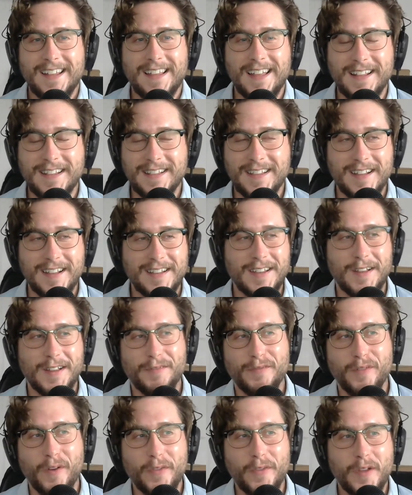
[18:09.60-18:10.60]
Like
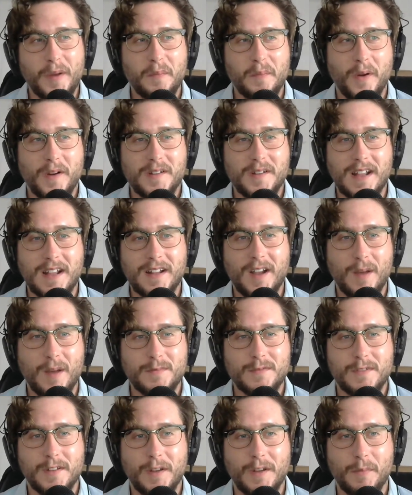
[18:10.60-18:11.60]
the phone numbers that
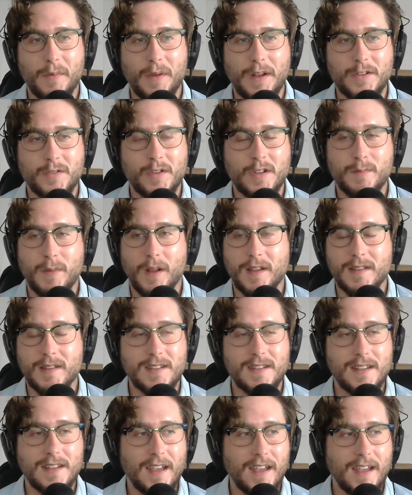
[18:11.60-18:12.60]
comes with your insurance
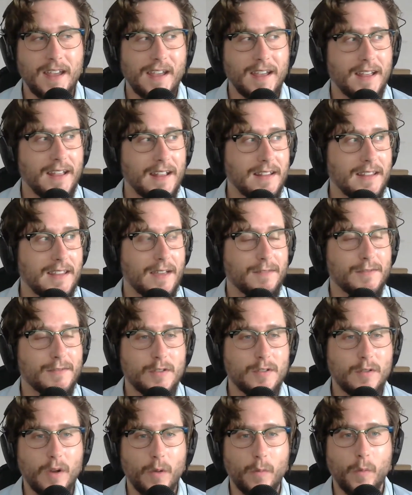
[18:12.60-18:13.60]
policy, it
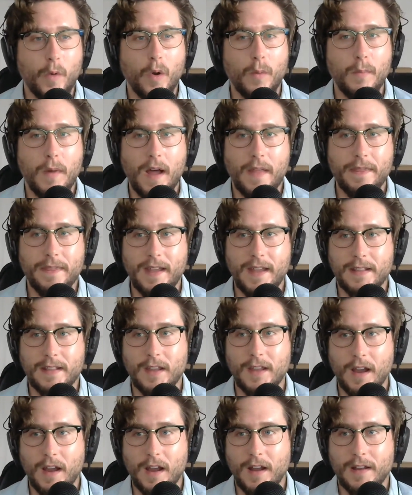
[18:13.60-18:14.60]
gives you a robot
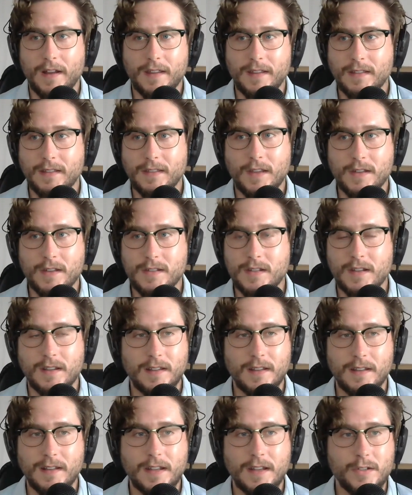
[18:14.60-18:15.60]
that
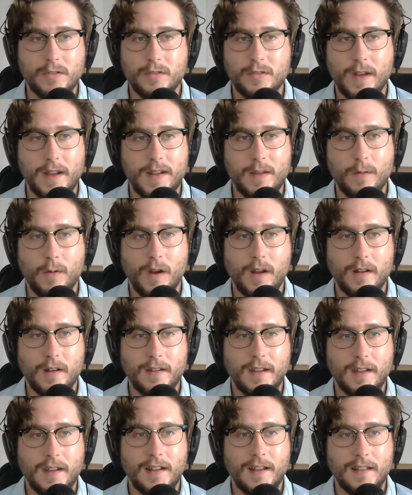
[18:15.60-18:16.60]
doesn't lead you to
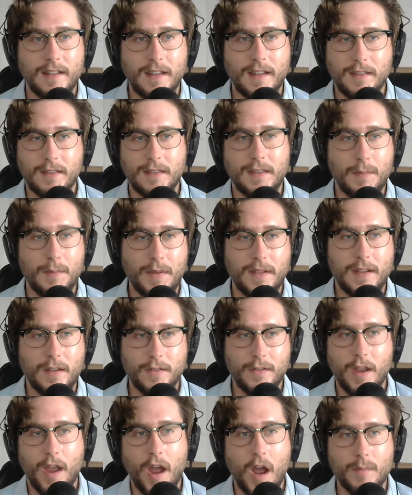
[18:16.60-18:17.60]
anyone, like
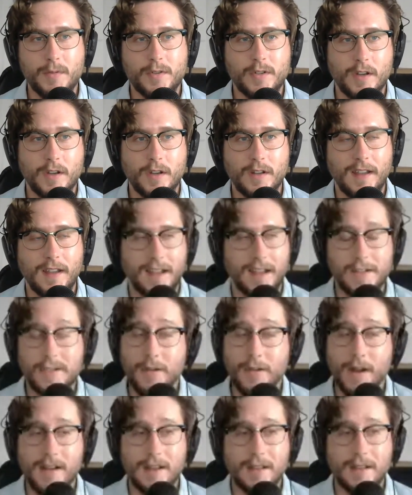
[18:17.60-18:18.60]
depending on the option. I
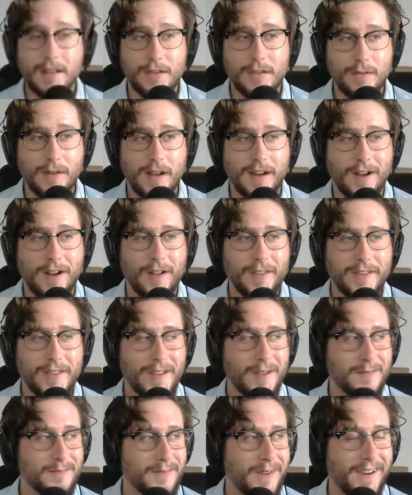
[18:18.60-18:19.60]
tried it too. I called the
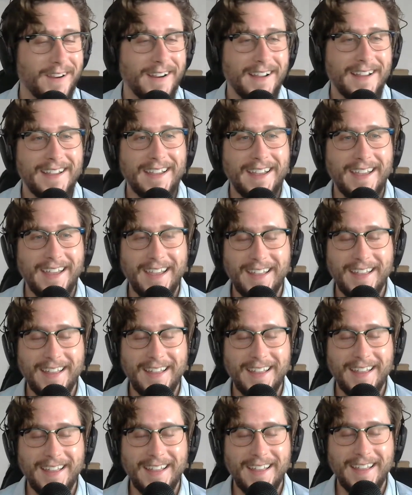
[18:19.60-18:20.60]
number,
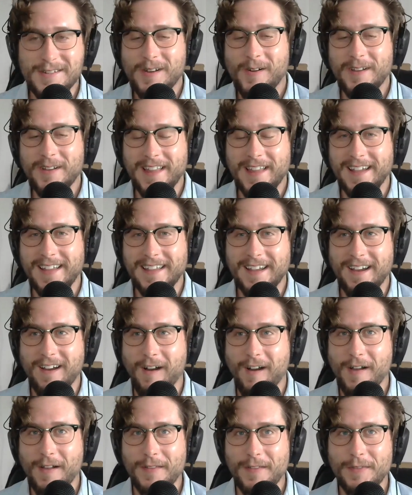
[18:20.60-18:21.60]
and there's
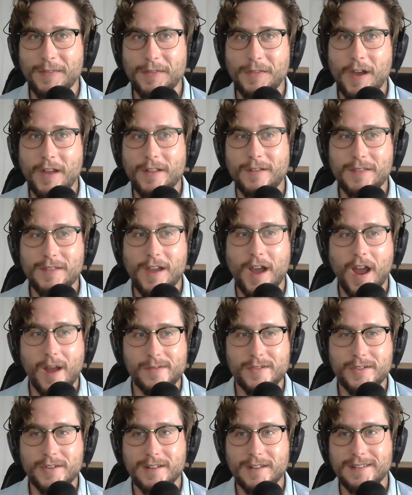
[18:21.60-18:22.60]

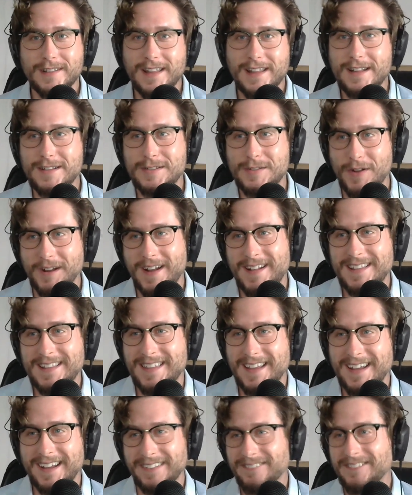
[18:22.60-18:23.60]
none of the option
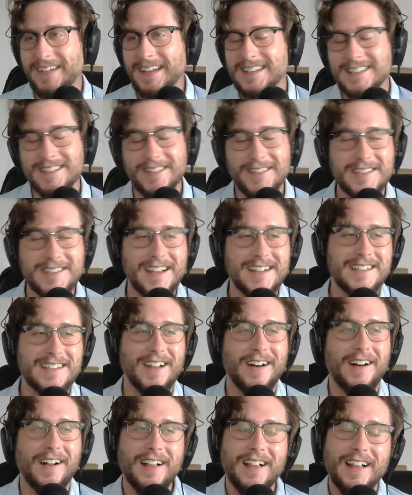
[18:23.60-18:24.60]
leads to anything. It makes
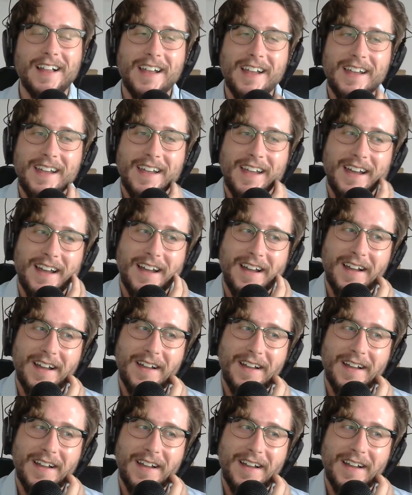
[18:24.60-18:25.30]
no sense at all.